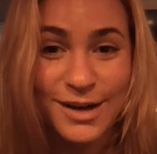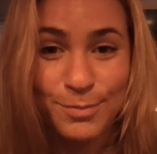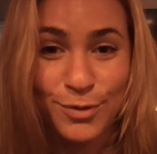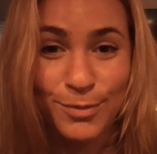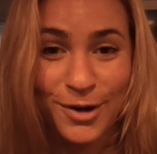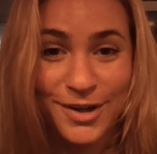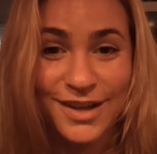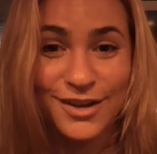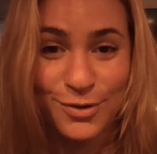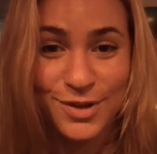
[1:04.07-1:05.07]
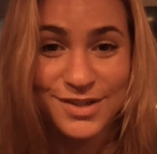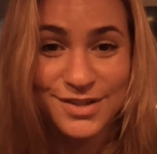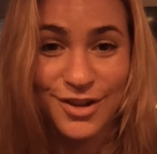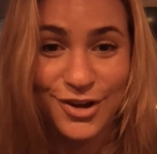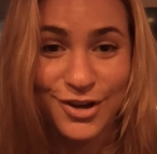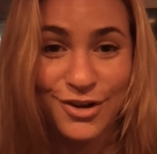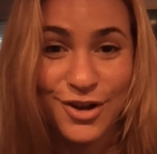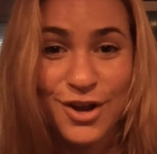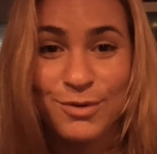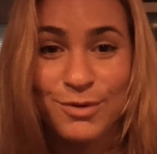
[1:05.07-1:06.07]
market go this long
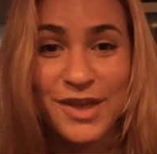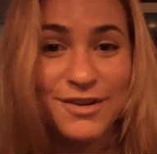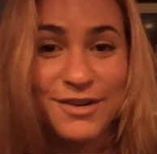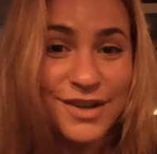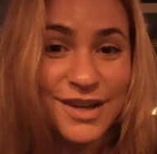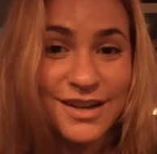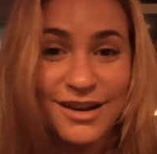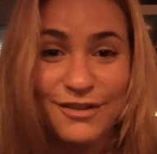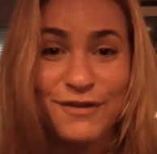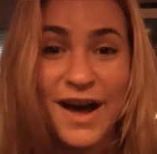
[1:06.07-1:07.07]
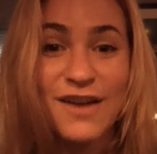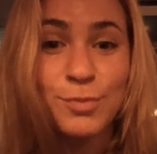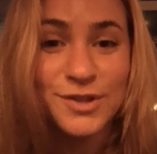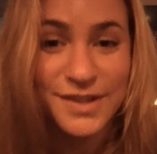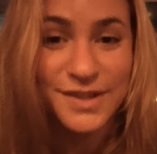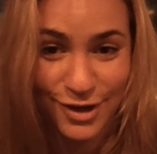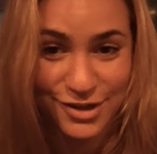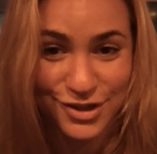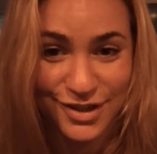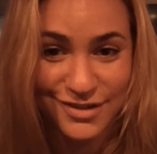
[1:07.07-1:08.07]
without even a 5%
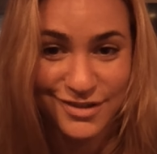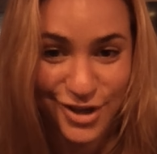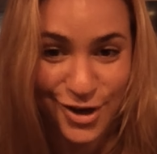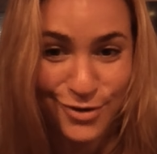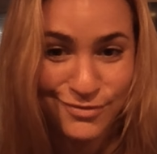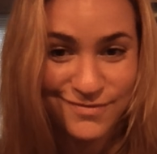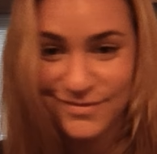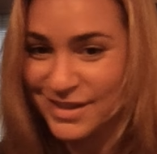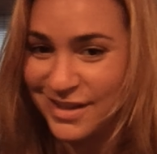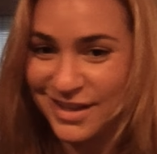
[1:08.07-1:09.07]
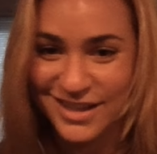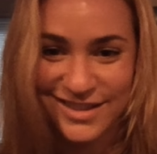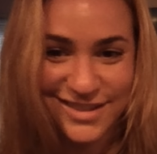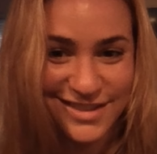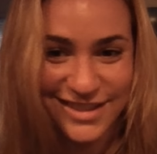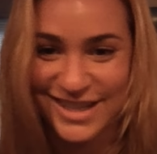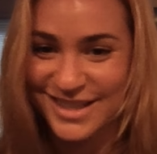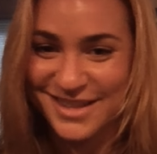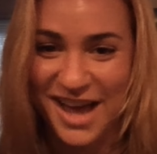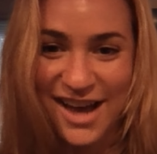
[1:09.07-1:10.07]
correction. So it's
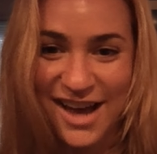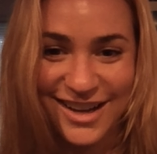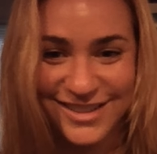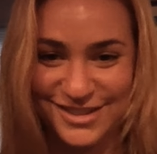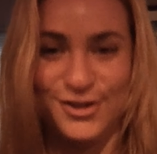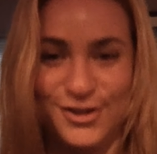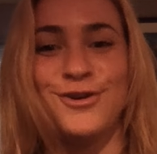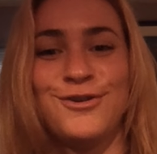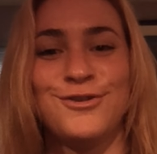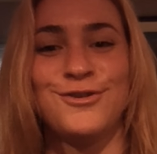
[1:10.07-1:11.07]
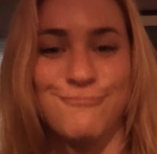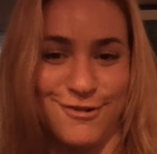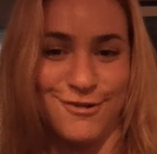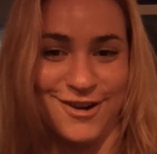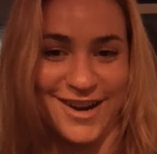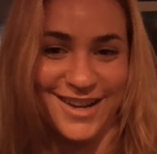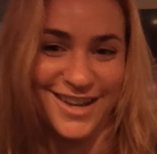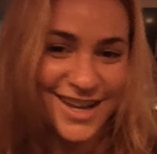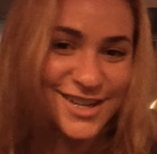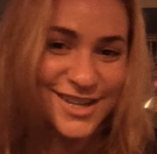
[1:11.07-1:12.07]
nada. Don't worry.
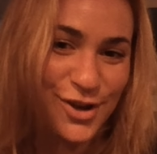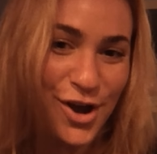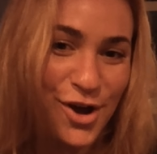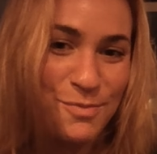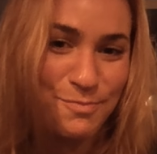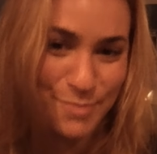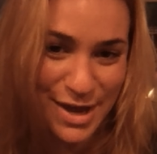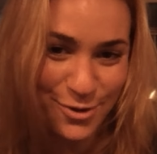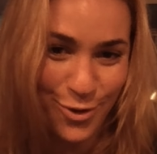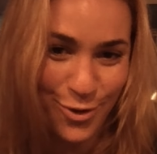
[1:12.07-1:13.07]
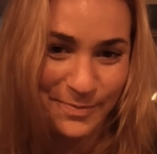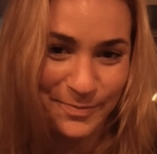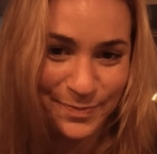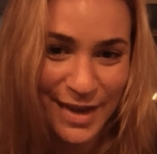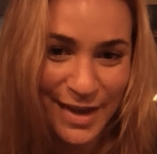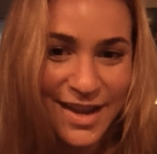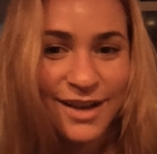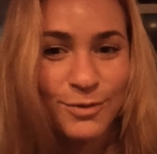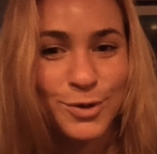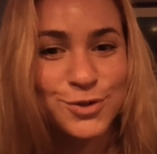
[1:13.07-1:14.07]
So Bitcoin.
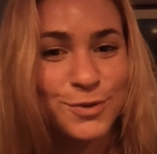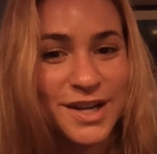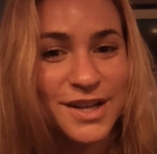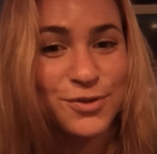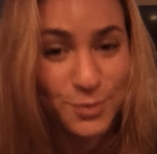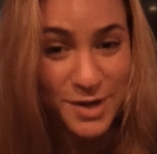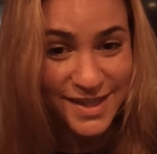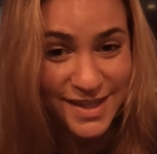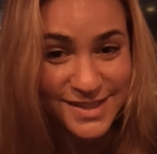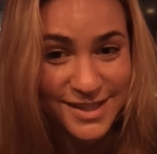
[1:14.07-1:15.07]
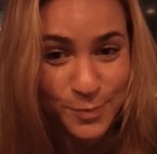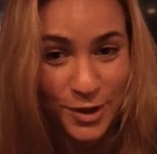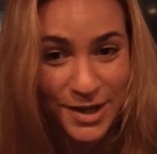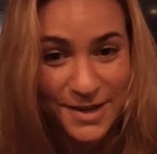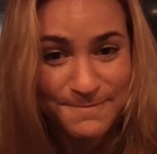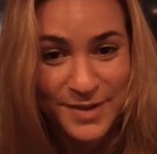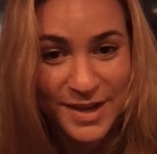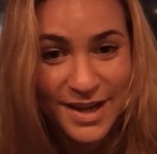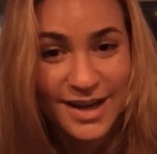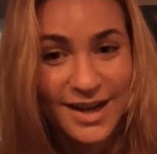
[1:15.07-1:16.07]
We tweeted 3 things this morning
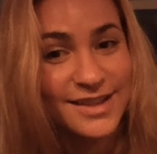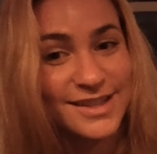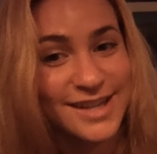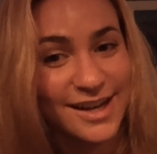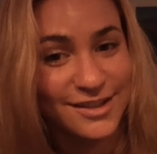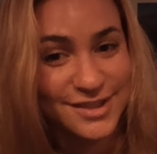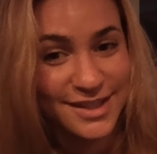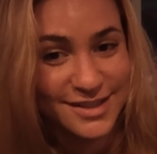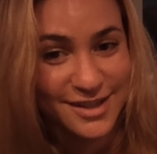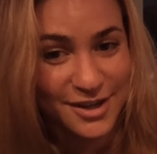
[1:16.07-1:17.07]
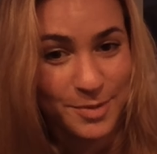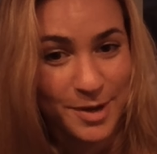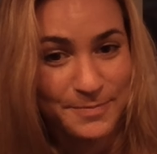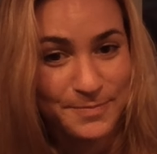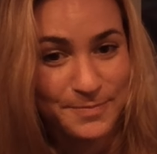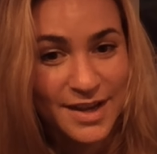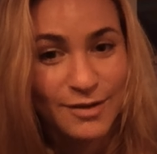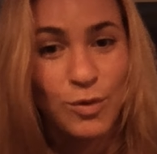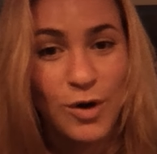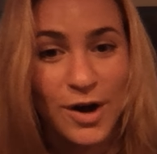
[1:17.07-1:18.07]
that Tyler's going to talk about.
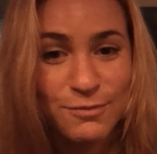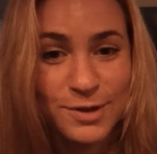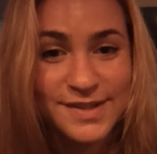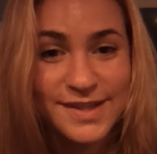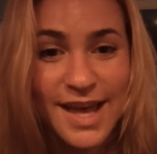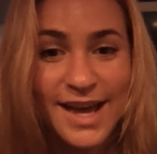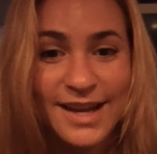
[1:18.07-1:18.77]
One was that